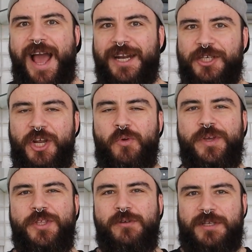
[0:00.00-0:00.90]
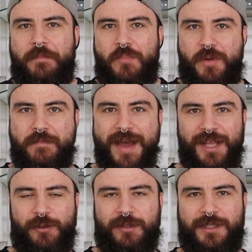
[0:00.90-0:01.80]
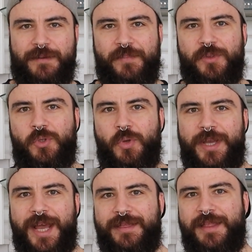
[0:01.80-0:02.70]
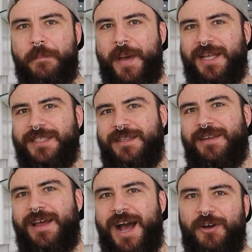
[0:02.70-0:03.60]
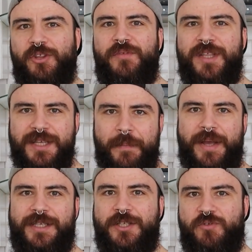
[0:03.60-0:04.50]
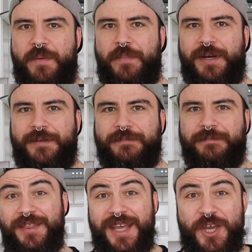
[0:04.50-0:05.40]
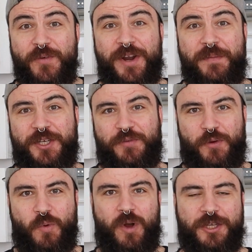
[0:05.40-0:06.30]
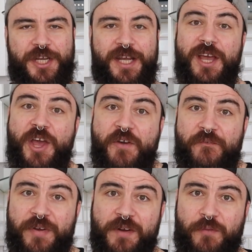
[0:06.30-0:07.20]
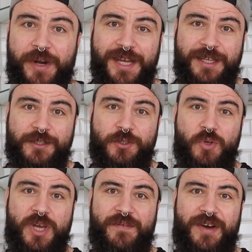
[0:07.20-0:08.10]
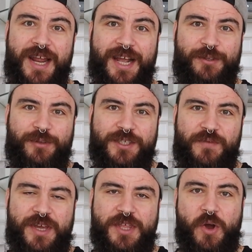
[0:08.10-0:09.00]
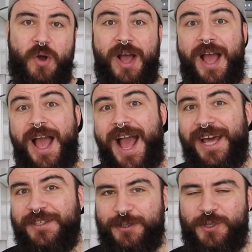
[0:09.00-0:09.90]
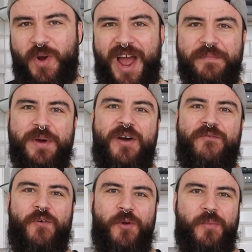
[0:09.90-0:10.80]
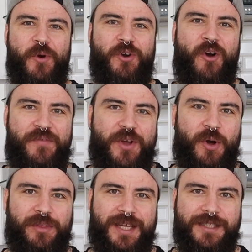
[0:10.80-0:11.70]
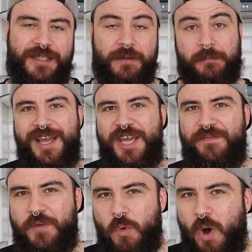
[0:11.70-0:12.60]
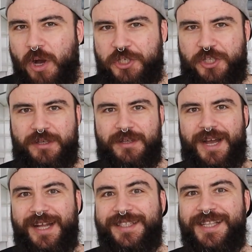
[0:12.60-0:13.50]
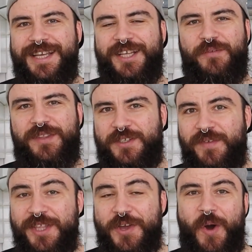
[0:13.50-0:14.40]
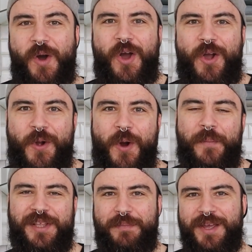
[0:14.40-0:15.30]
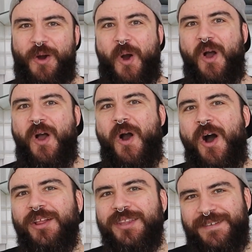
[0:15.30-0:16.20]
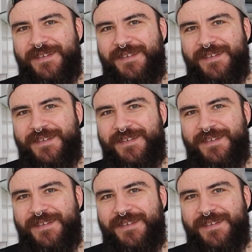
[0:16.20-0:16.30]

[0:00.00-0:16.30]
and share with you some brewing methods to get the best out of this amazing dripper. Thank you very much for watching. Feel free to give a like to this video and subscribe for more coffee contents. If you watched until the end of this video, comment below, hot